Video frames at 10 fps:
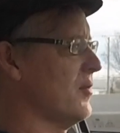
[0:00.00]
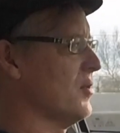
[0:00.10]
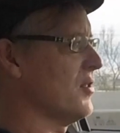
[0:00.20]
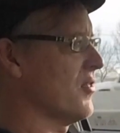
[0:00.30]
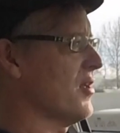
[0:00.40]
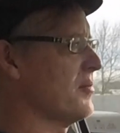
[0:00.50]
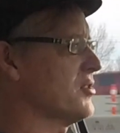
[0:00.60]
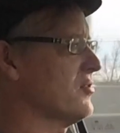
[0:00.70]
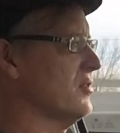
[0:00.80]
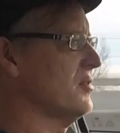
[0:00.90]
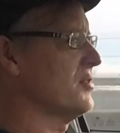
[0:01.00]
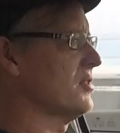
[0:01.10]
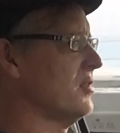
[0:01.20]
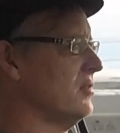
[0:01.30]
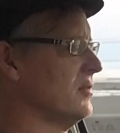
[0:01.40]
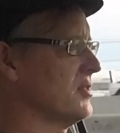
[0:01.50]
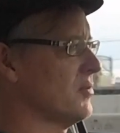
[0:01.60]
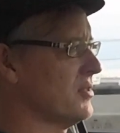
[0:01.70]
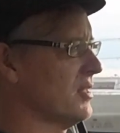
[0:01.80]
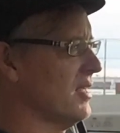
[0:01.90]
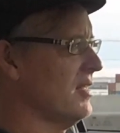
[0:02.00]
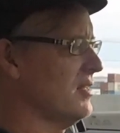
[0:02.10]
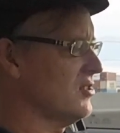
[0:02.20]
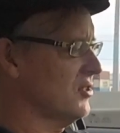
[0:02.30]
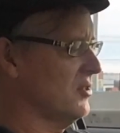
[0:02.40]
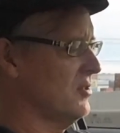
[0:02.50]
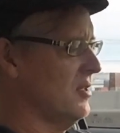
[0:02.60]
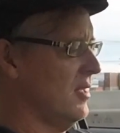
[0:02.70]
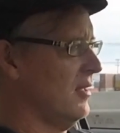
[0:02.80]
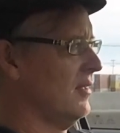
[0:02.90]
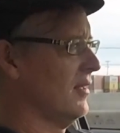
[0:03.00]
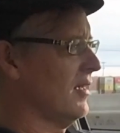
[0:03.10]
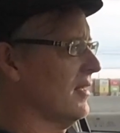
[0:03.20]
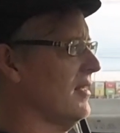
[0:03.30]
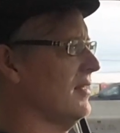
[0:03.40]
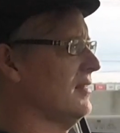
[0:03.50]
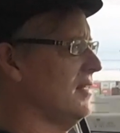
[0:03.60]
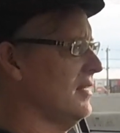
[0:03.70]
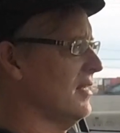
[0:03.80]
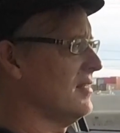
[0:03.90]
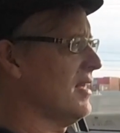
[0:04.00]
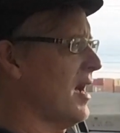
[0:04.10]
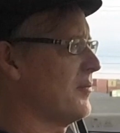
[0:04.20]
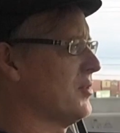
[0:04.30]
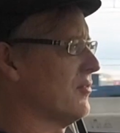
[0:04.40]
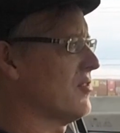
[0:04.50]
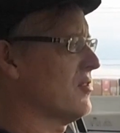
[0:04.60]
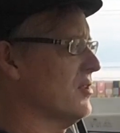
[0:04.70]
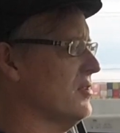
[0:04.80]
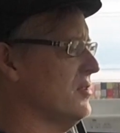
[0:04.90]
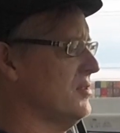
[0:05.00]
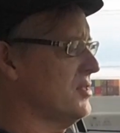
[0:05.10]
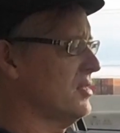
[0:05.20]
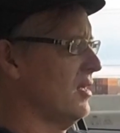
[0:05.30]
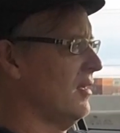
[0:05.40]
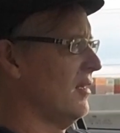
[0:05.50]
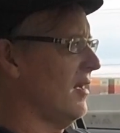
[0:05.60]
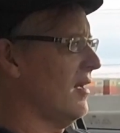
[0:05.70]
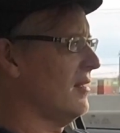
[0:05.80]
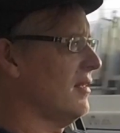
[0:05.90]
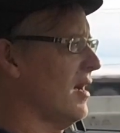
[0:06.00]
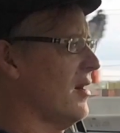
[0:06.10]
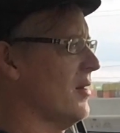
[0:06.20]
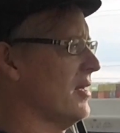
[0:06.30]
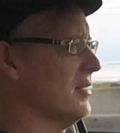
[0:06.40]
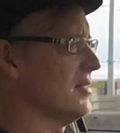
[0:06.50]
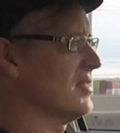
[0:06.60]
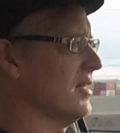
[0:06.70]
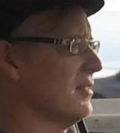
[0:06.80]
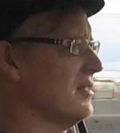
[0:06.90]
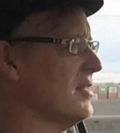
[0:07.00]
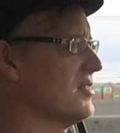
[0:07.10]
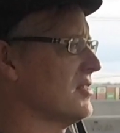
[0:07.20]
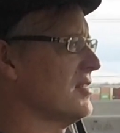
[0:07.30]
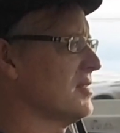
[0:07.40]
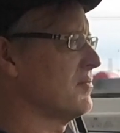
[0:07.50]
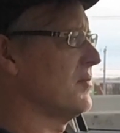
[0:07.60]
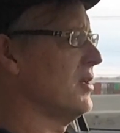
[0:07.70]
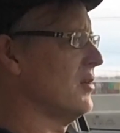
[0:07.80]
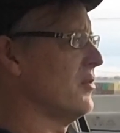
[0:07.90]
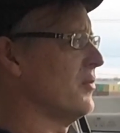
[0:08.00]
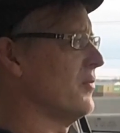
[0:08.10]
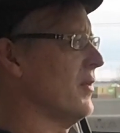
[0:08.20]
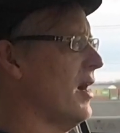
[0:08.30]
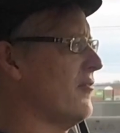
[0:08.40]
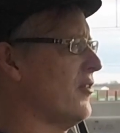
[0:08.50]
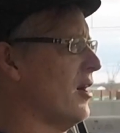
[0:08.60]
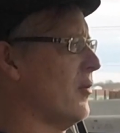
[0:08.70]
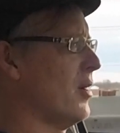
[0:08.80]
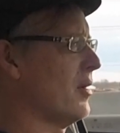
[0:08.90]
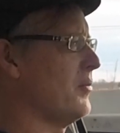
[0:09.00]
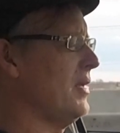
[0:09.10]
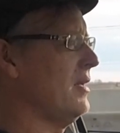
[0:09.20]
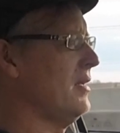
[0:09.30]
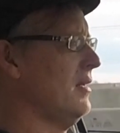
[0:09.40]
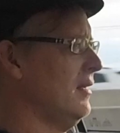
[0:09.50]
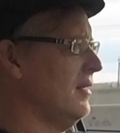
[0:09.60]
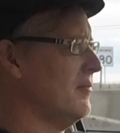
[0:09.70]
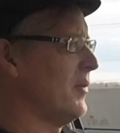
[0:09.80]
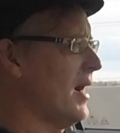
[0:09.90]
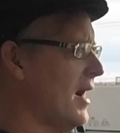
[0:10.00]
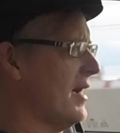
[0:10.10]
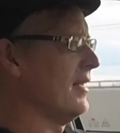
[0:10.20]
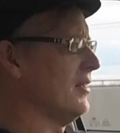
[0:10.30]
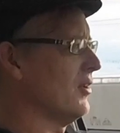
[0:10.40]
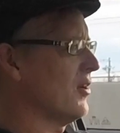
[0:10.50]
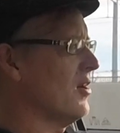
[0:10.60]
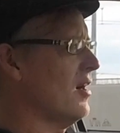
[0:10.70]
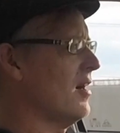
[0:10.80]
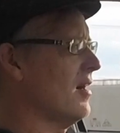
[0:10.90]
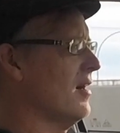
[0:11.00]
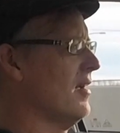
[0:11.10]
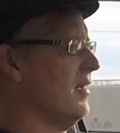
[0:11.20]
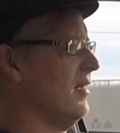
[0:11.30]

with the thumb screw. So this one's at 82. I can hit the adaptive cruise, and now I can set the distance, you know, how far I want to be behind the car.